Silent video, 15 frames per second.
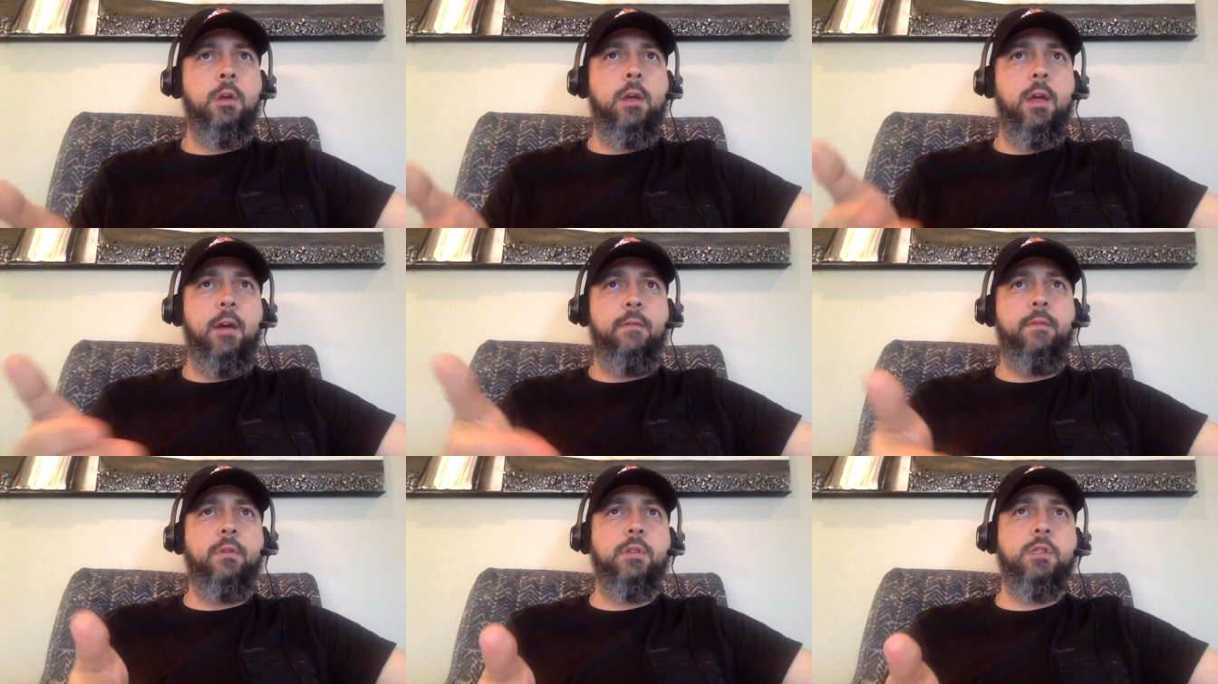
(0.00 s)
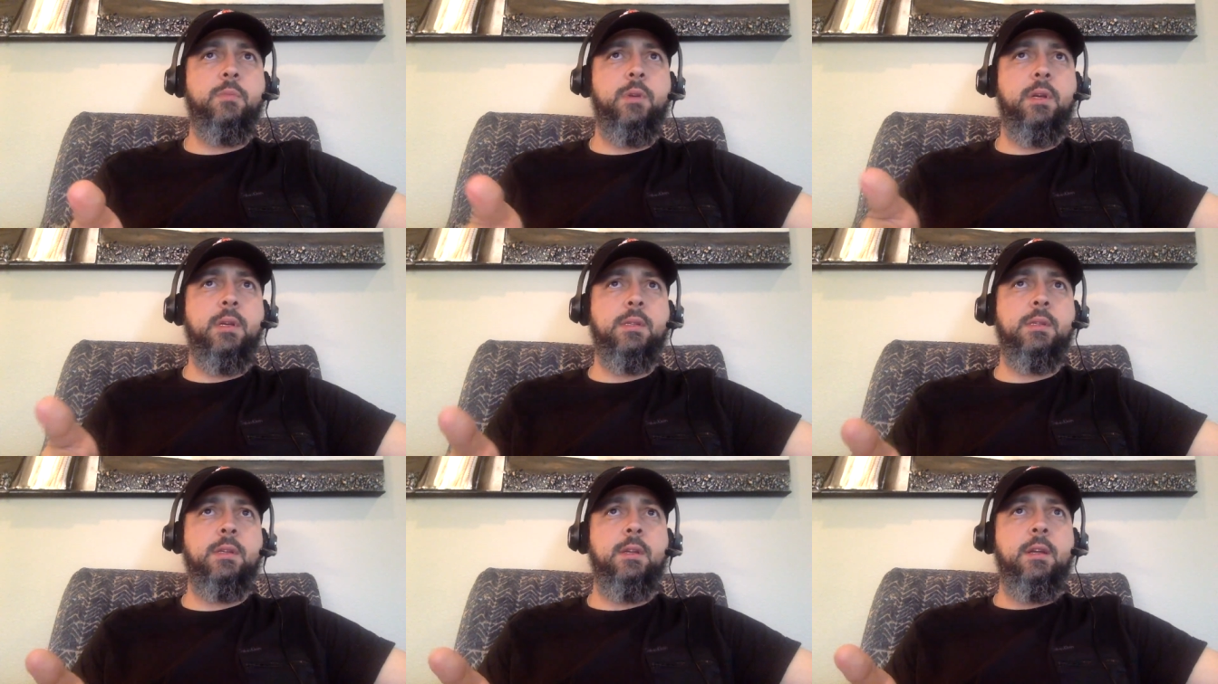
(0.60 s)
efforts,
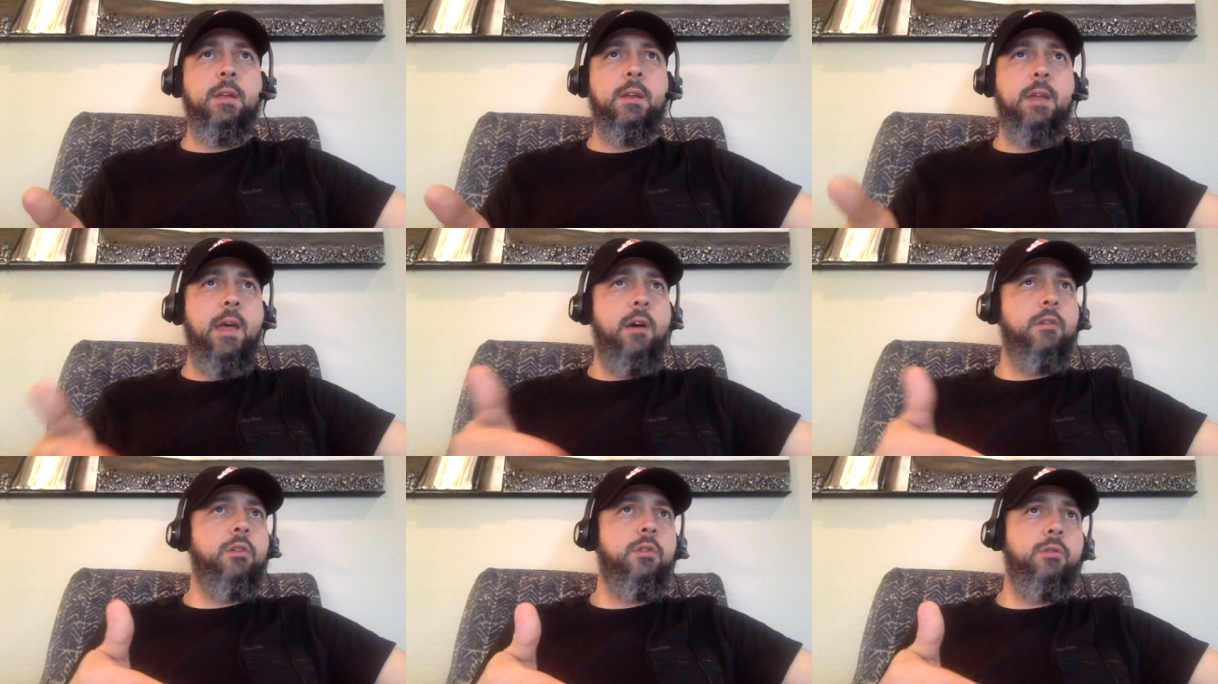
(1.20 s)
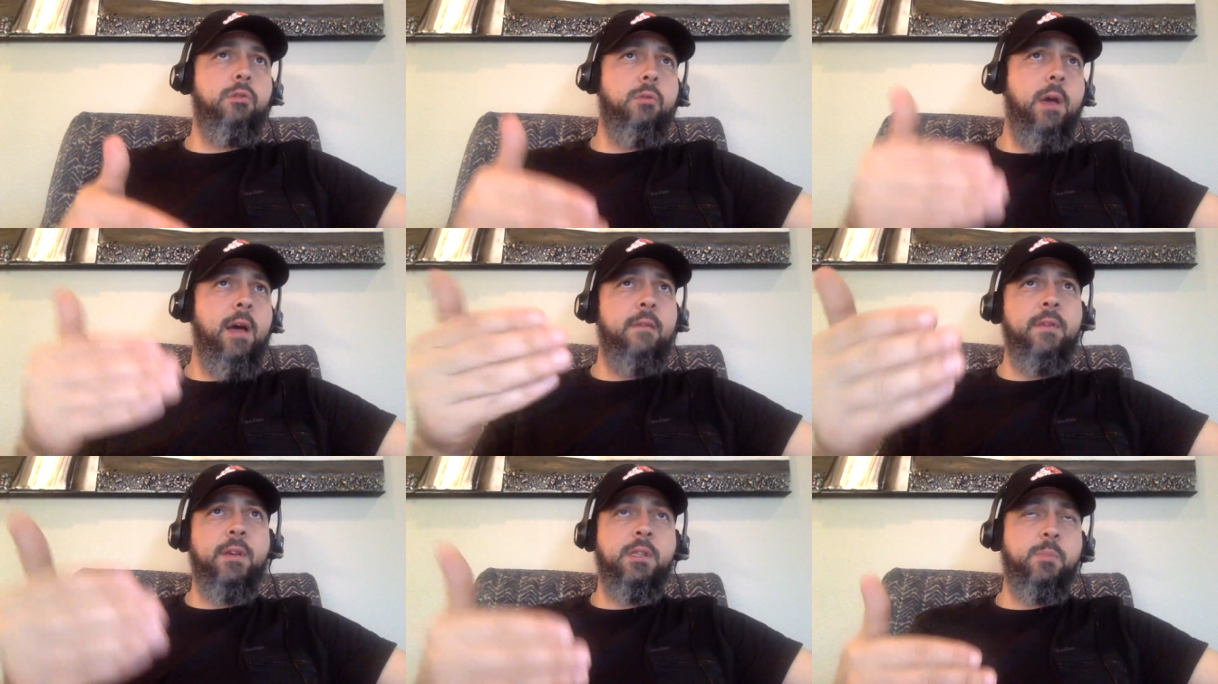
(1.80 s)
because now you, you
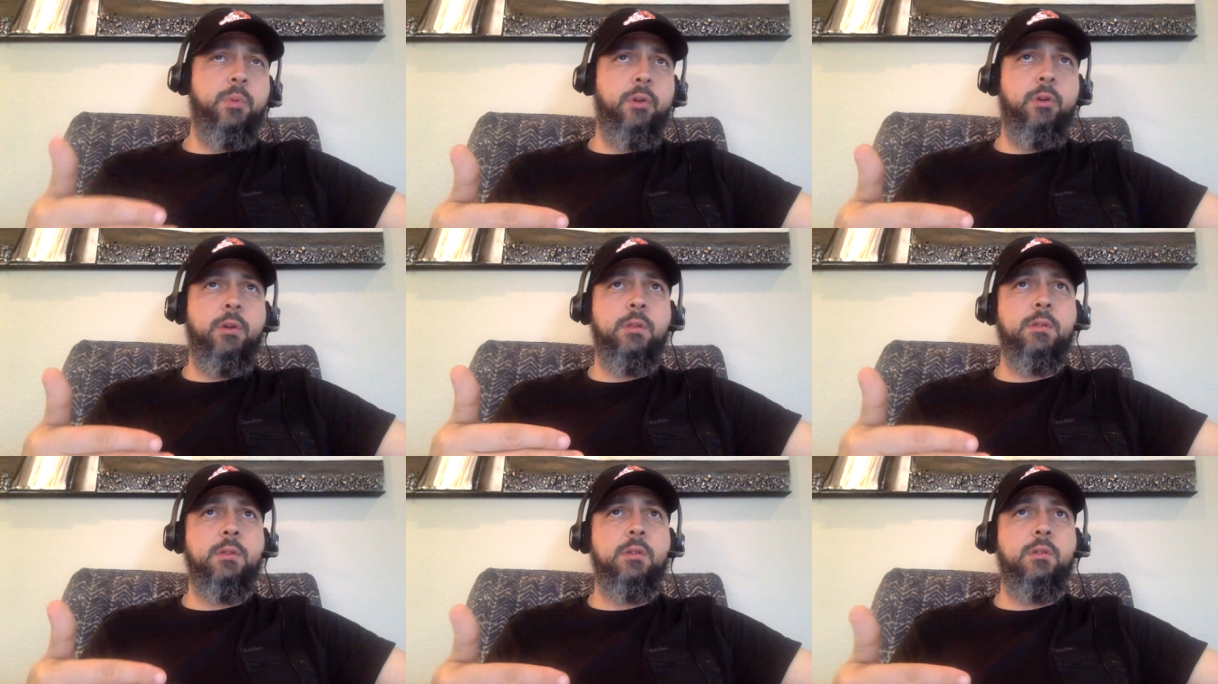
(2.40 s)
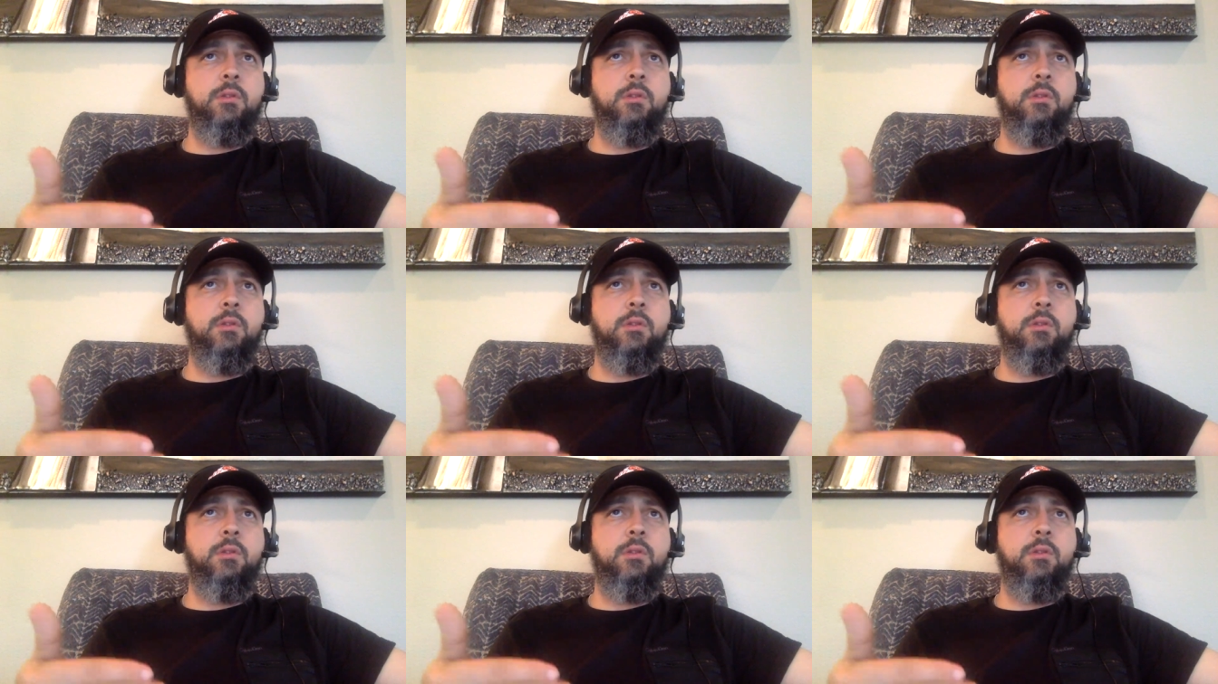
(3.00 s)
have experience.